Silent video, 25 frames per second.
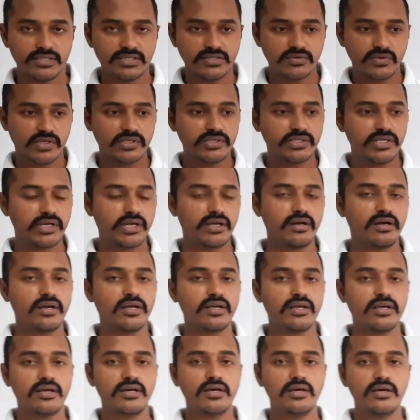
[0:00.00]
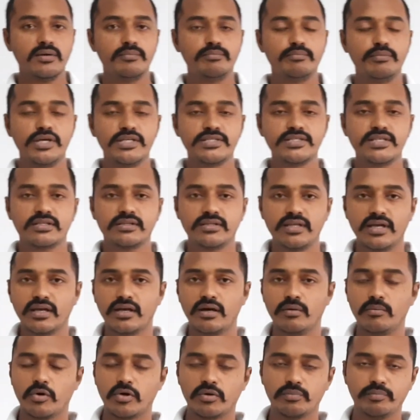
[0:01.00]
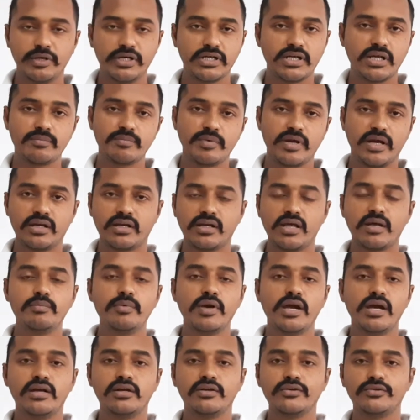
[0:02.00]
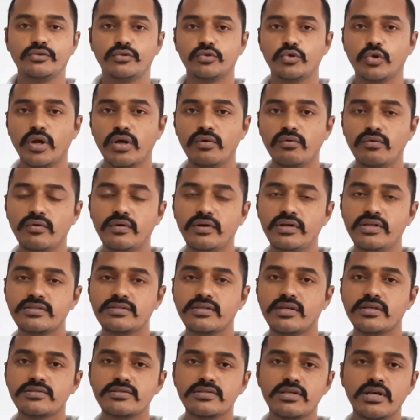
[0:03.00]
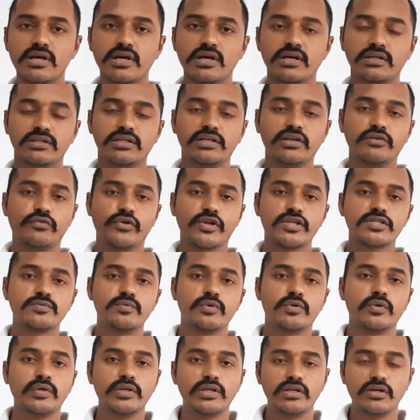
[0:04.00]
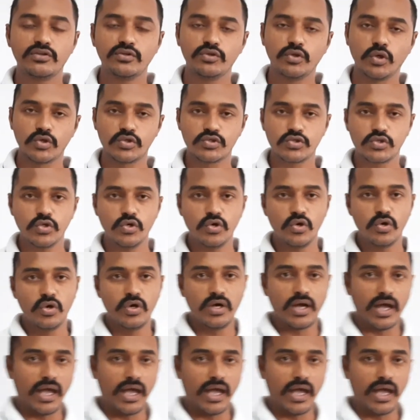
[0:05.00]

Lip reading: This is what the regarding basic thing about p-type, n-type, and today we will discuss the difference between those two